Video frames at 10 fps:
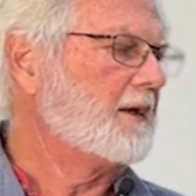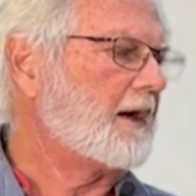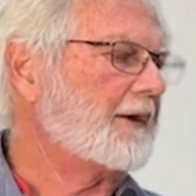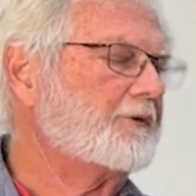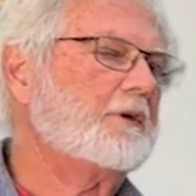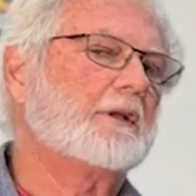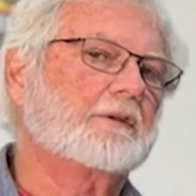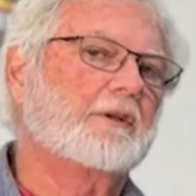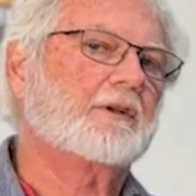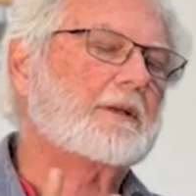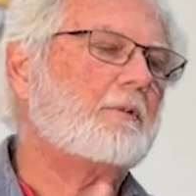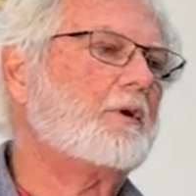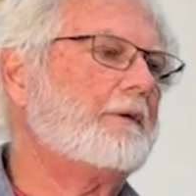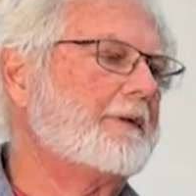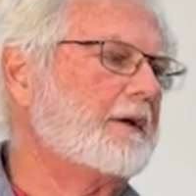All right, so look, come
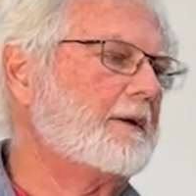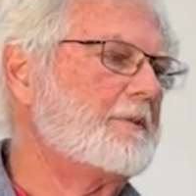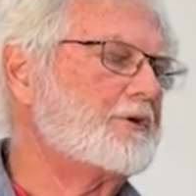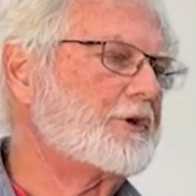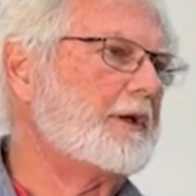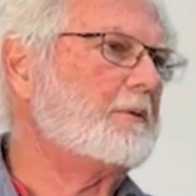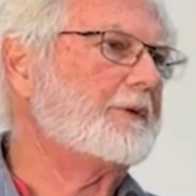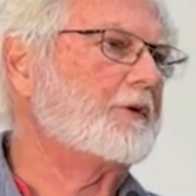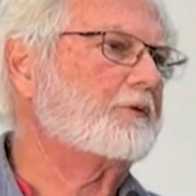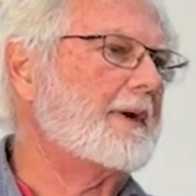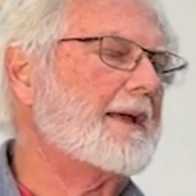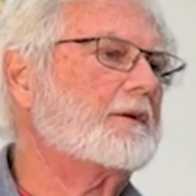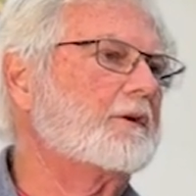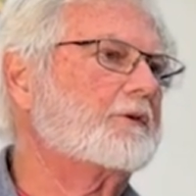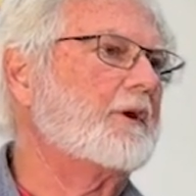on over here. Let me show you what this
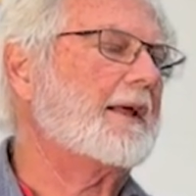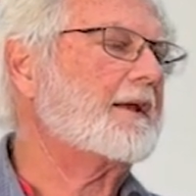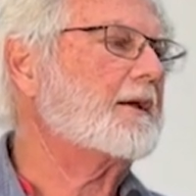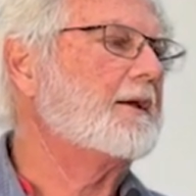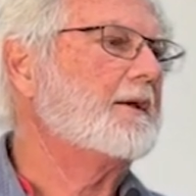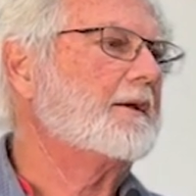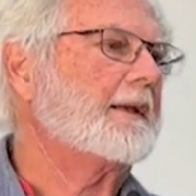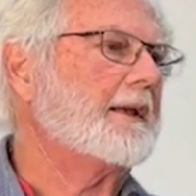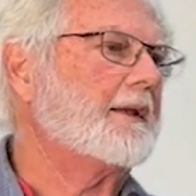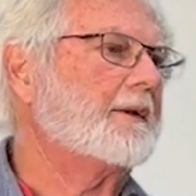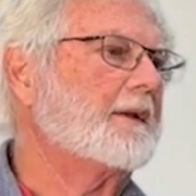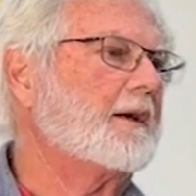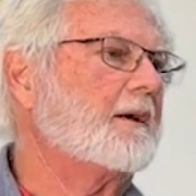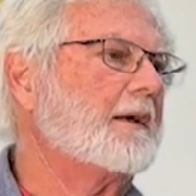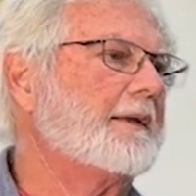rack looks like, and
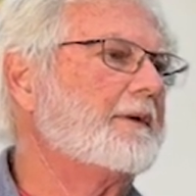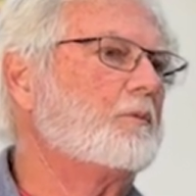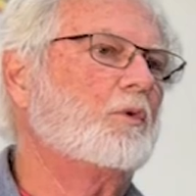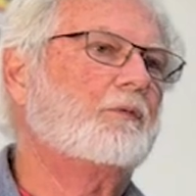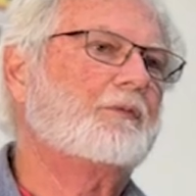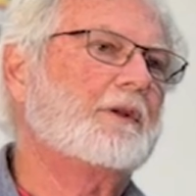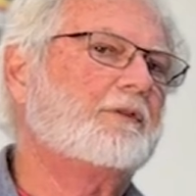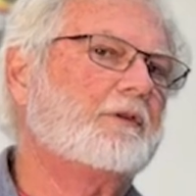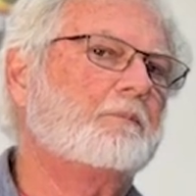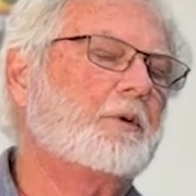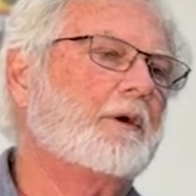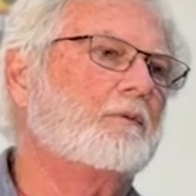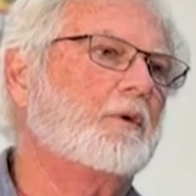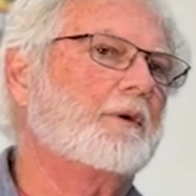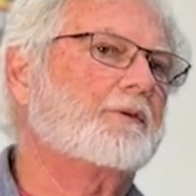then we'll finish some
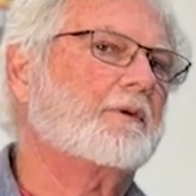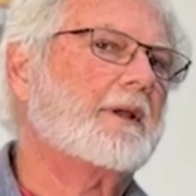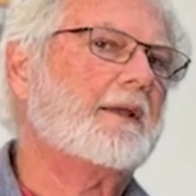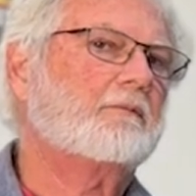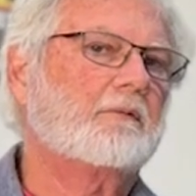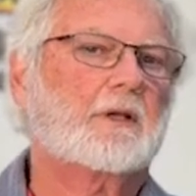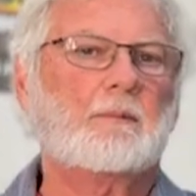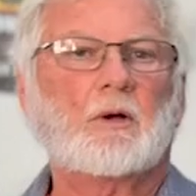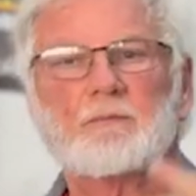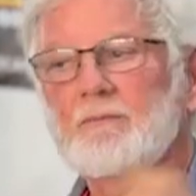parting words, okay? Come on.